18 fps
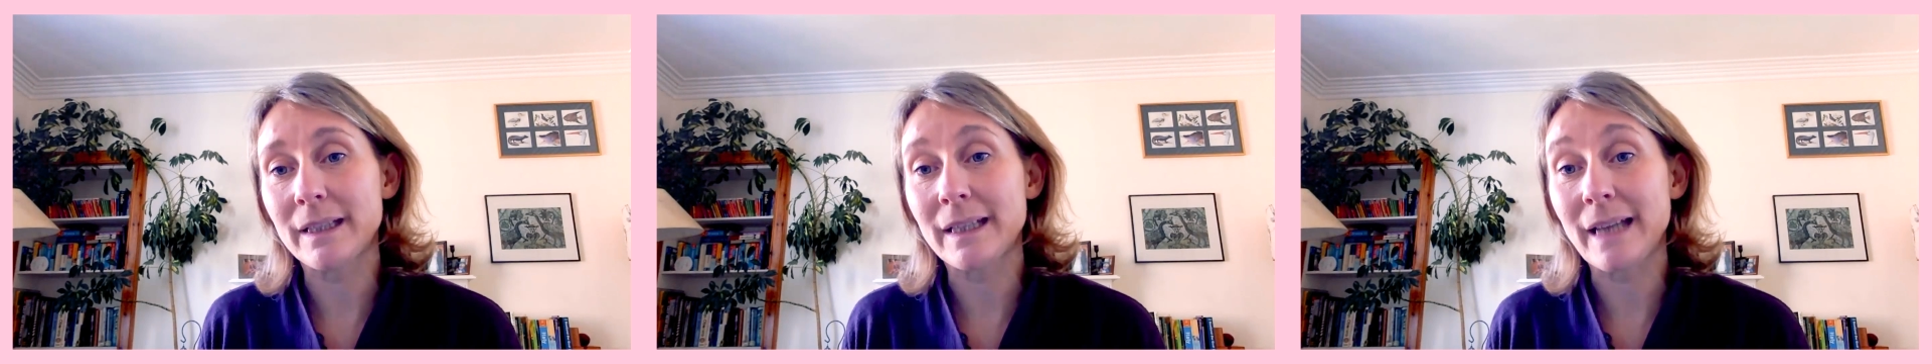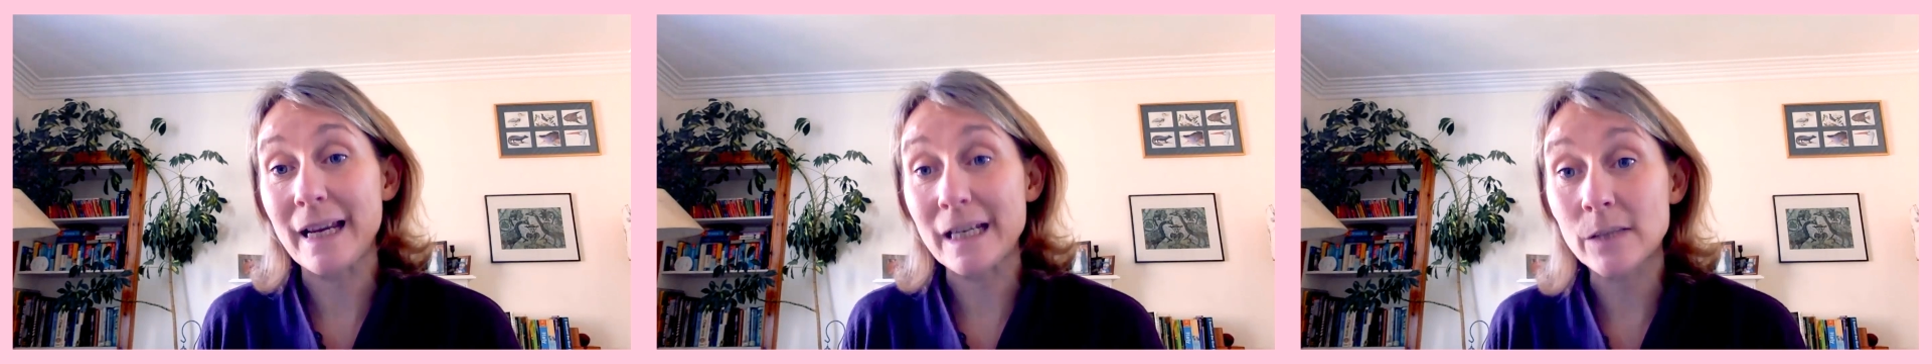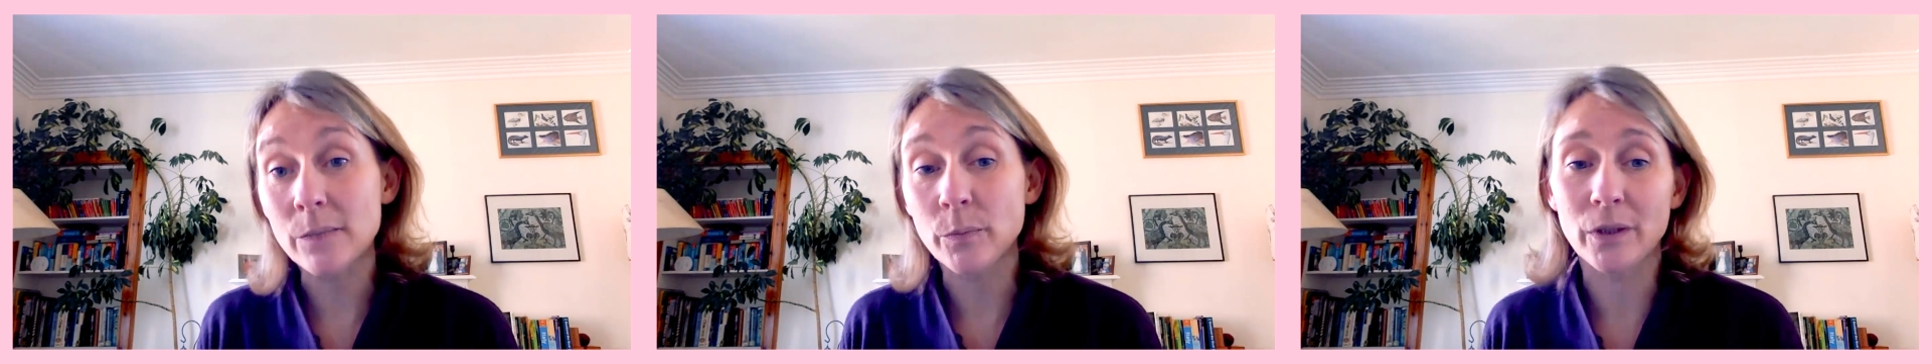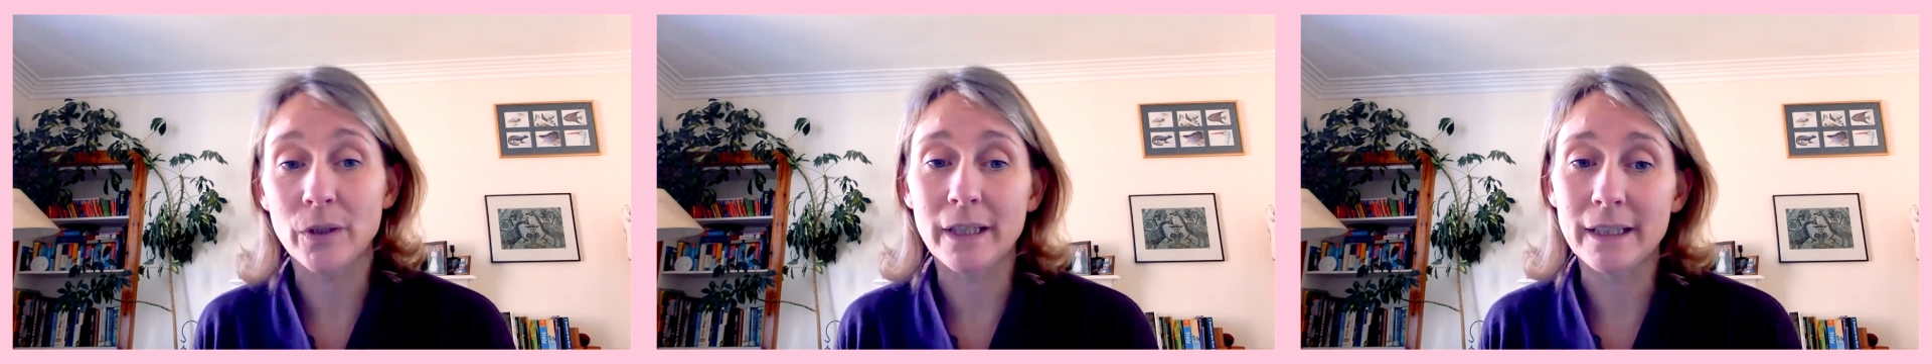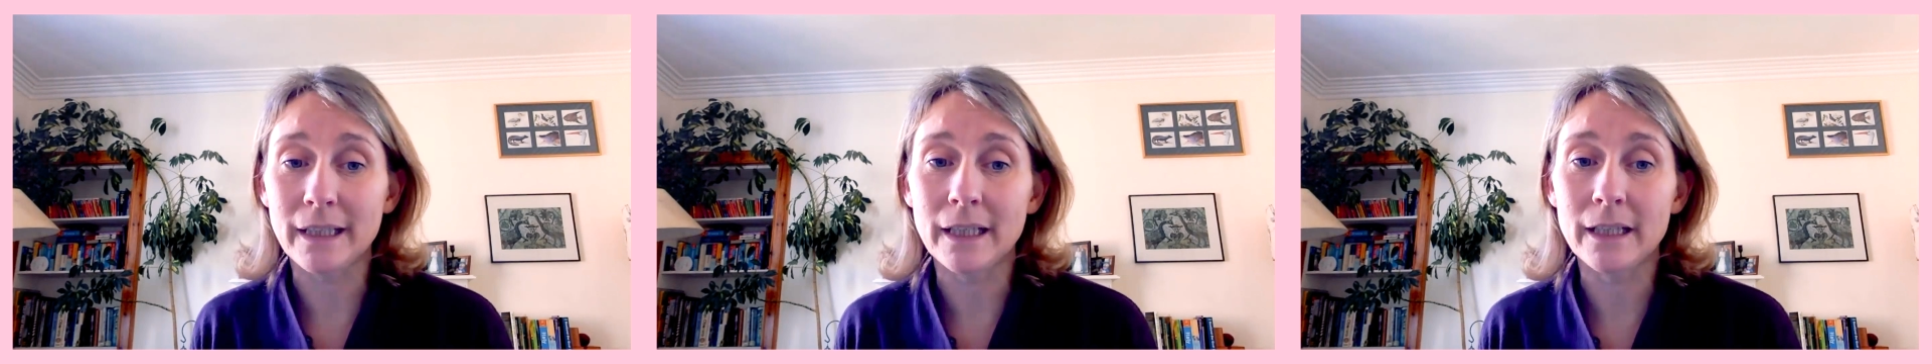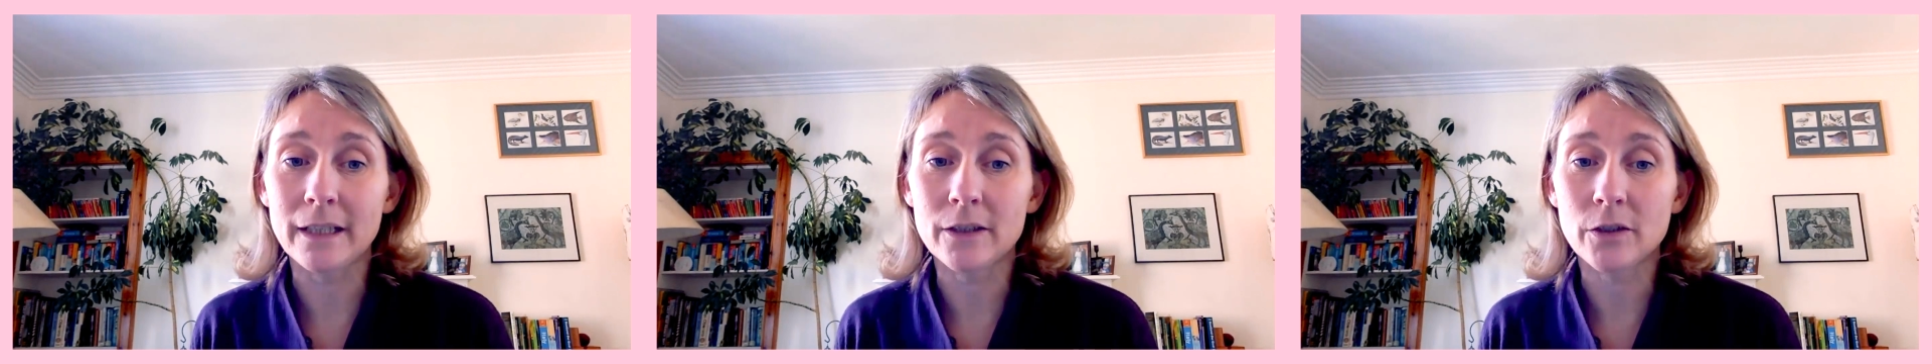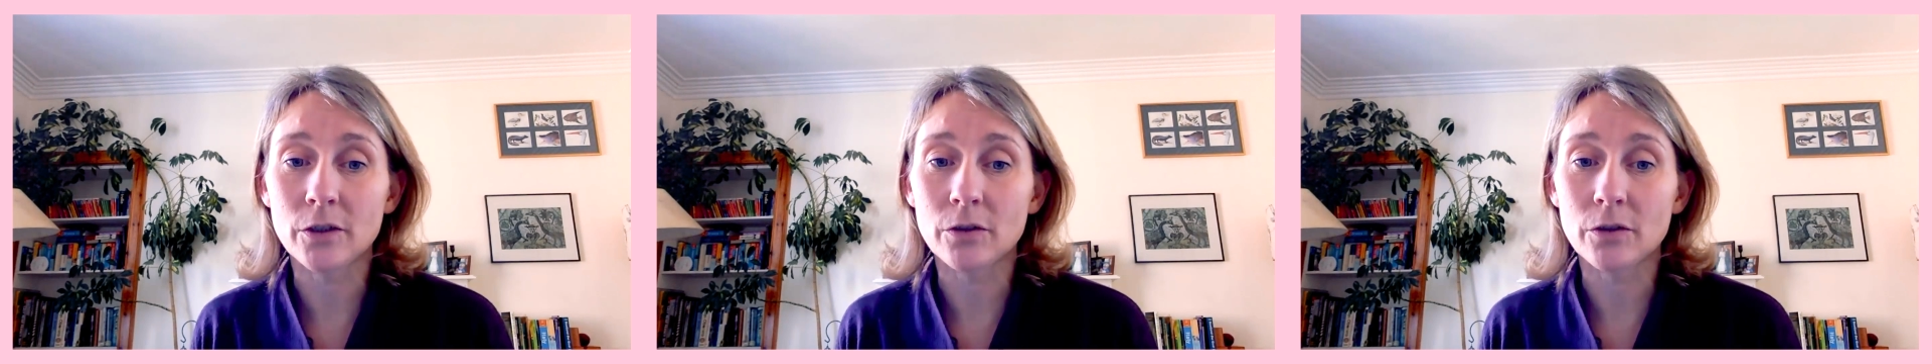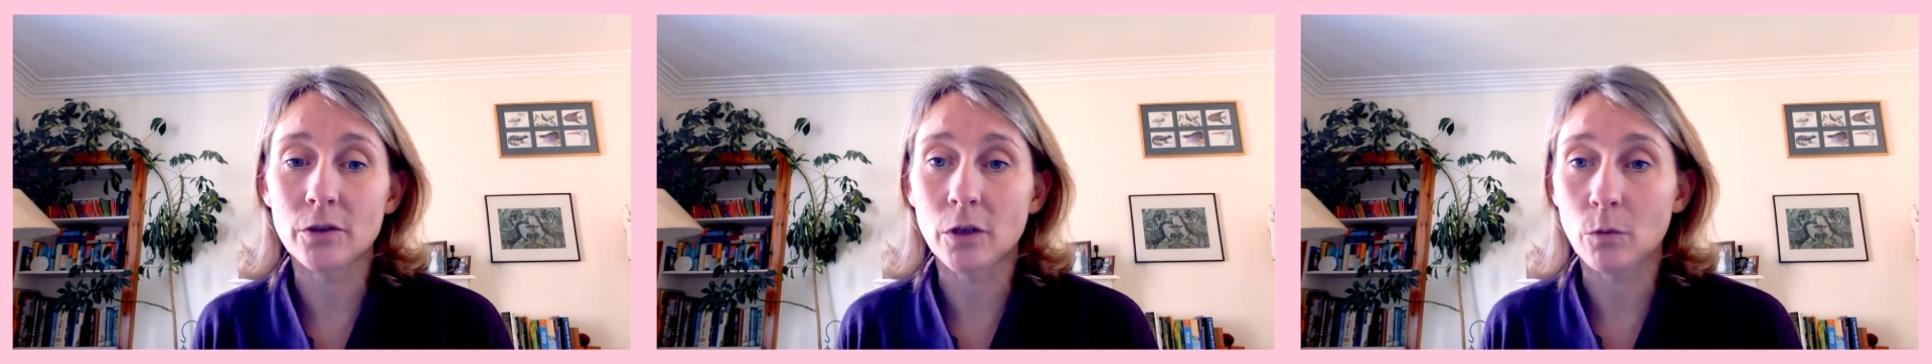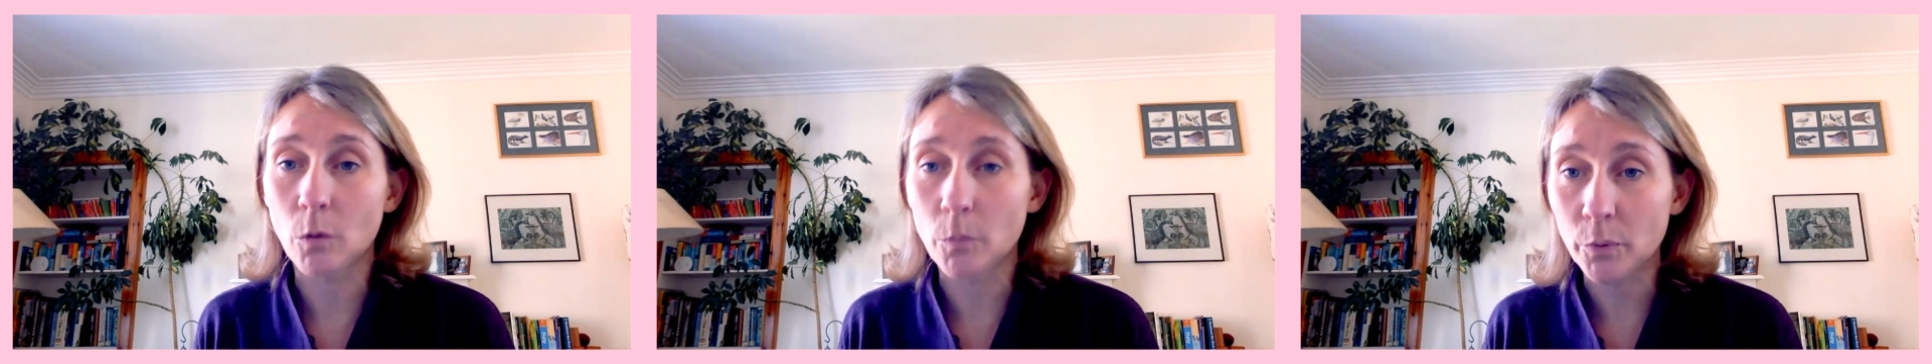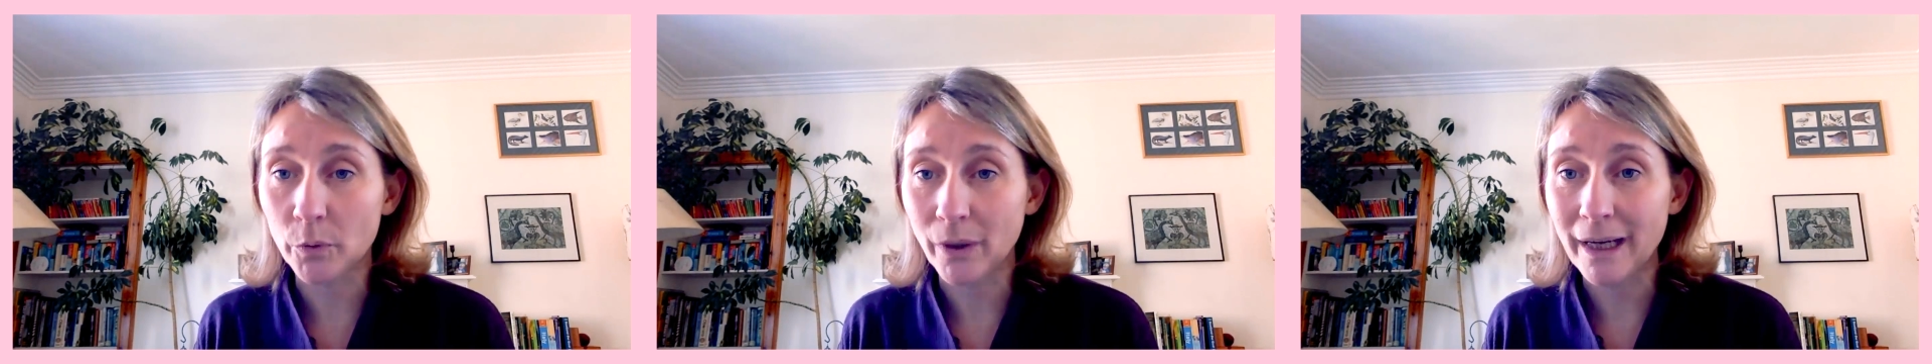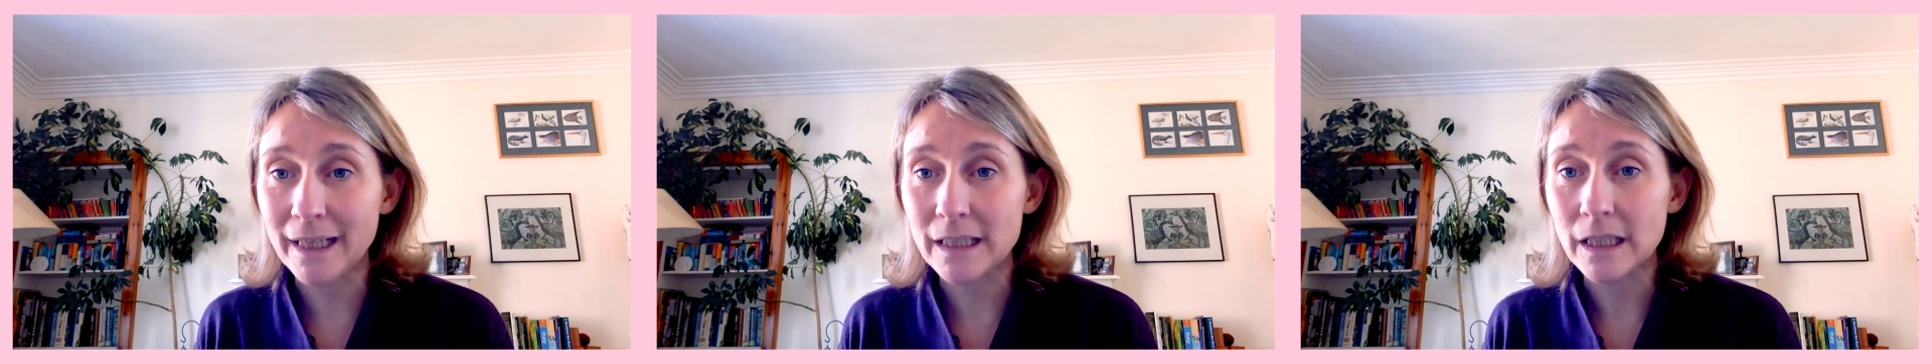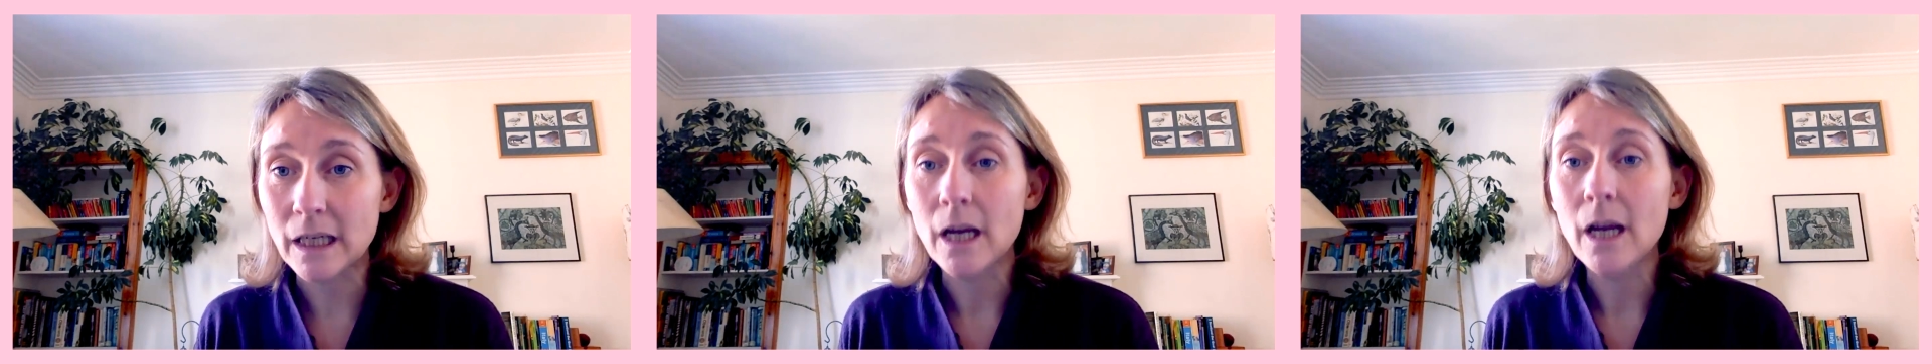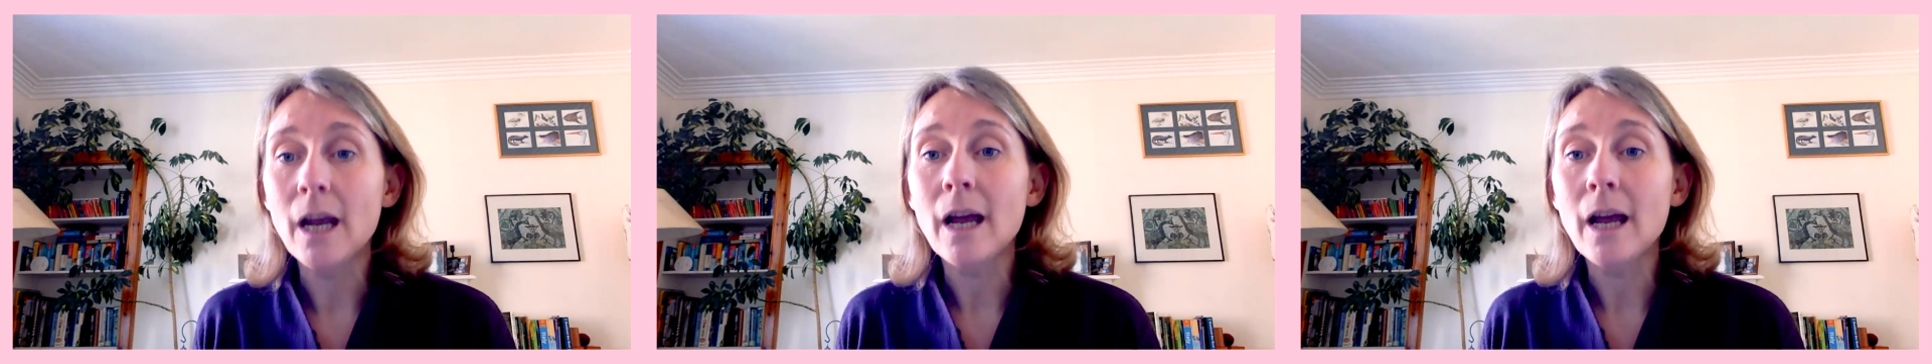desperately need to cooperate